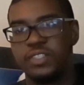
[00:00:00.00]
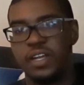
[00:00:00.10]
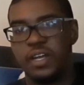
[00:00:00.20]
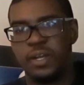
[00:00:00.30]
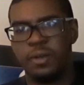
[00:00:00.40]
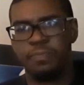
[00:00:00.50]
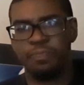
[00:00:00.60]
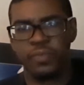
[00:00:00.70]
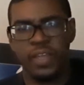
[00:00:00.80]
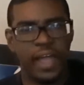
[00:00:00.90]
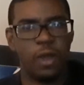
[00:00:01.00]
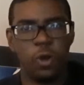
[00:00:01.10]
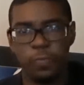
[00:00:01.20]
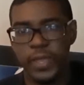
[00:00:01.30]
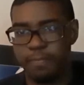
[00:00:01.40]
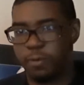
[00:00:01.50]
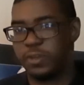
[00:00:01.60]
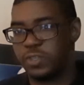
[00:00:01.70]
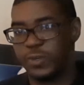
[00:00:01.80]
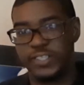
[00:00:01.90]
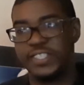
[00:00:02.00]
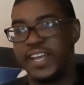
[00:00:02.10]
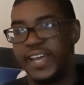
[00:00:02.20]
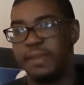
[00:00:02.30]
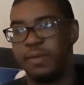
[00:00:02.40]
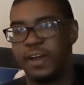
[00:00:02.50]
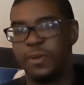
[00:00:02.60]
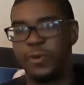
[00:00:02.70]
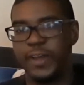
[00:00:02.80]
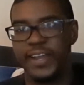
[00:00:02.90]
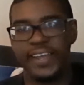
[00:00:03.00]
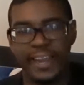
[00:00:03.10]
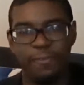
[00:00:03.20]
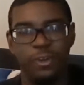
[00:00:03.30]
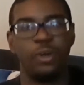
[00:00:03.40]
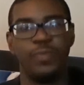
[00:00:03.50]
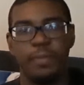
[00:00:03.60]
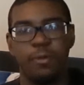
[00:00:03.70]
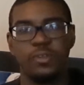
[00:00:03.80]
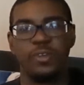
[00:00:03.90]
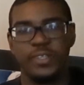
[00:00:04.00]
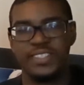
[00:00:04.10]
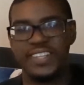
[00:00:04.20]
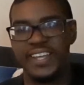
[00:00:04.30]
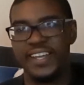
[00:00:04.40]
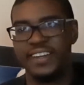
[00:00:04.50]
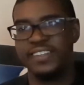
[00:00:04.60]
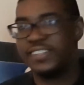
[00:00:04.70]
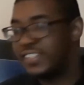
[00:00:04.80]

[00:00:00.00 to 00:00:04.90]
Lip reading: I hope that Bertolt is dead, by the way. Like, I really hope that Bertolt is dead.